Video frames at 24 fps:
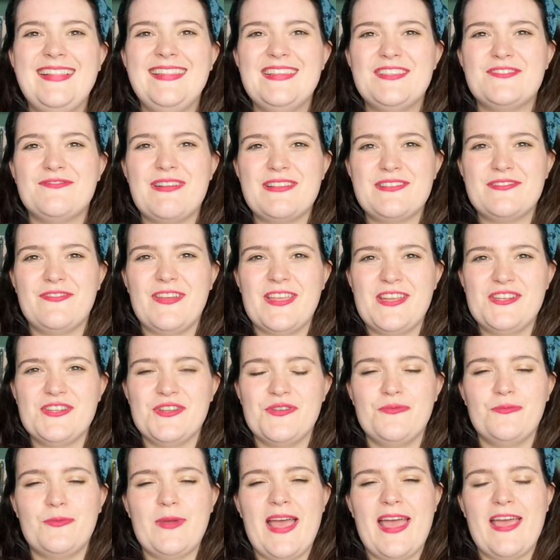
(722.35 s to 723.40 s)
in this
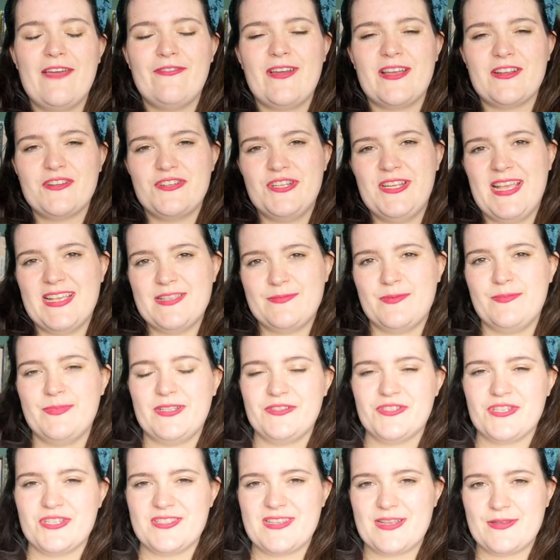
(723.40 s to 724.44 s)
reservation where a factory has been
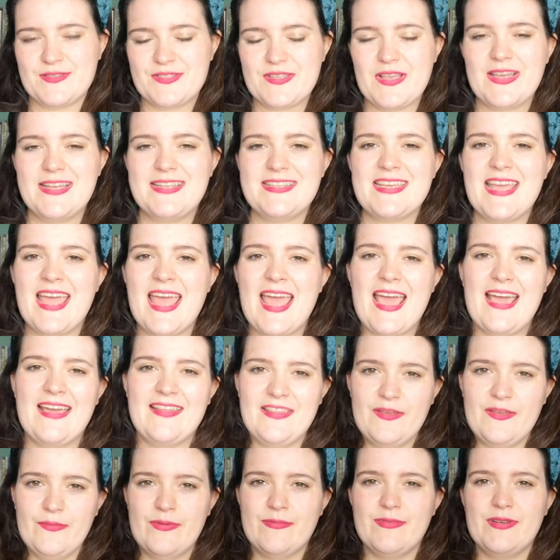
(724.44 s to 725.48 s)
built just outside
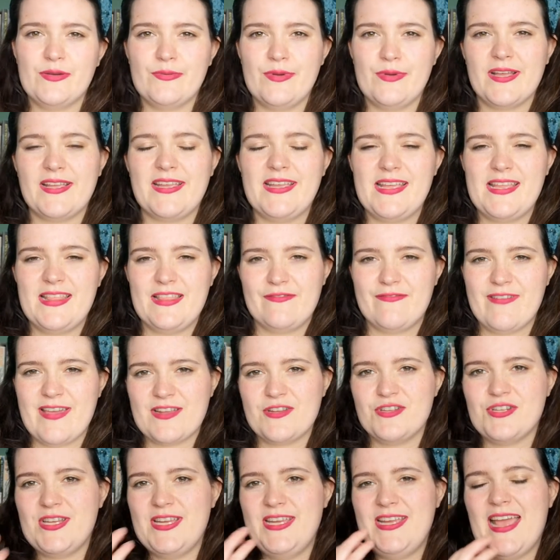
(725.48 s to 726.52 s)
and the women are working in the
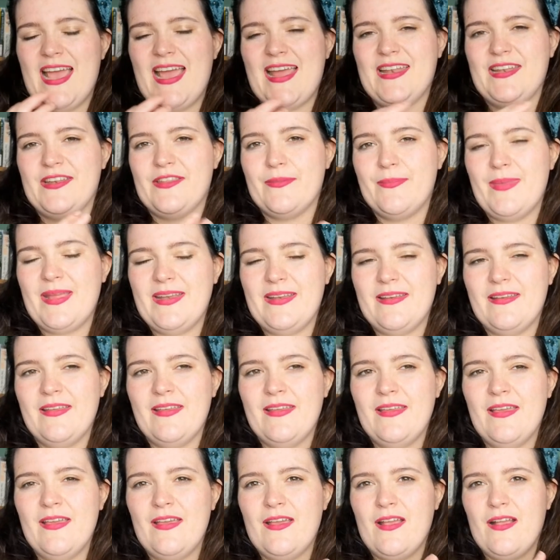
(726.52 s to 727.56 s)
factory, and the main
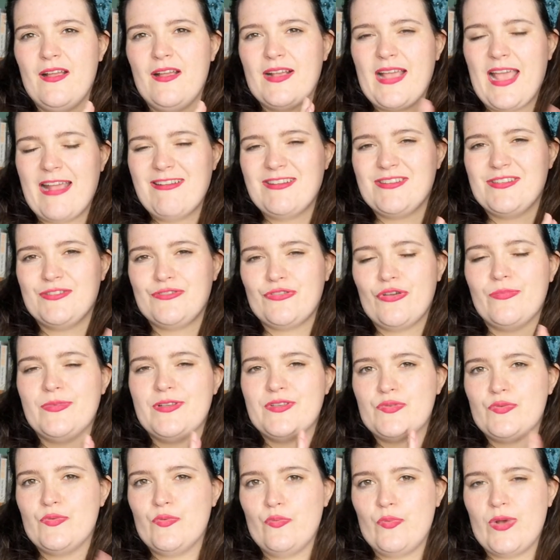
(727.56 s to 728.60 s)
character
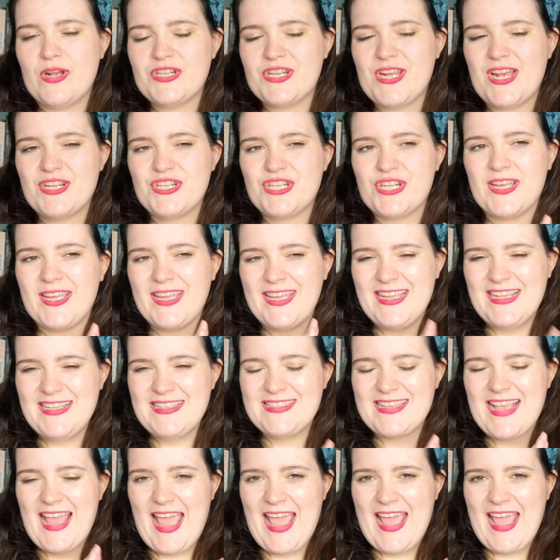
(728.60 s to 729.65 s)
Thomas Wajashk
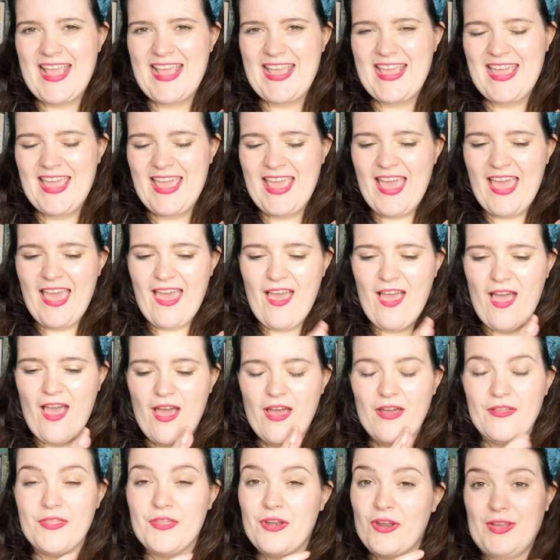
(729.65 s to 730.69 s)
is the
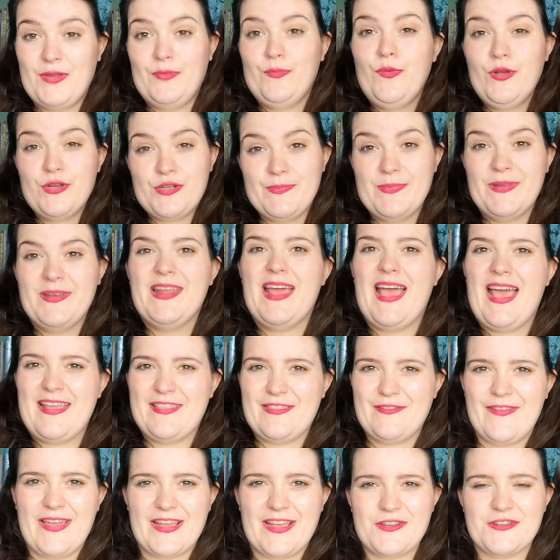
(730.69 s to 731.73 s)
night watchman
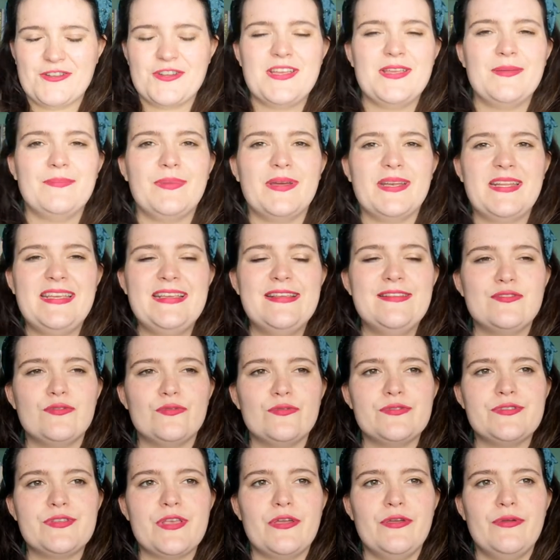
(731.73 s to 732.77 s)
at the factory, but he is
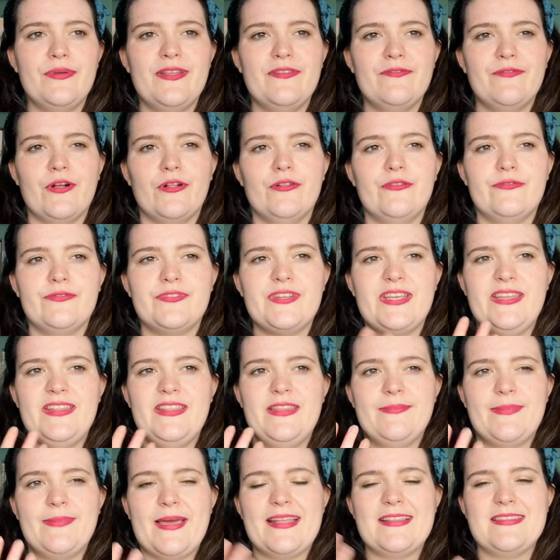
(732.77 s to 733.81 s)
also involved
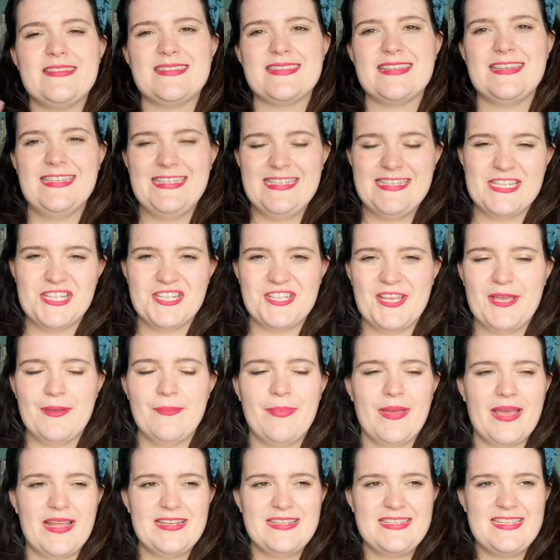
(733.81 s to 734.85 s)
in the band's
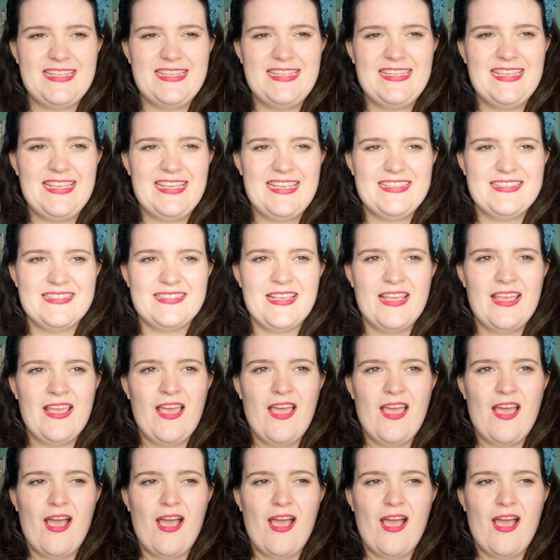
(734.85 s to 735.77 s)
leadership, and he is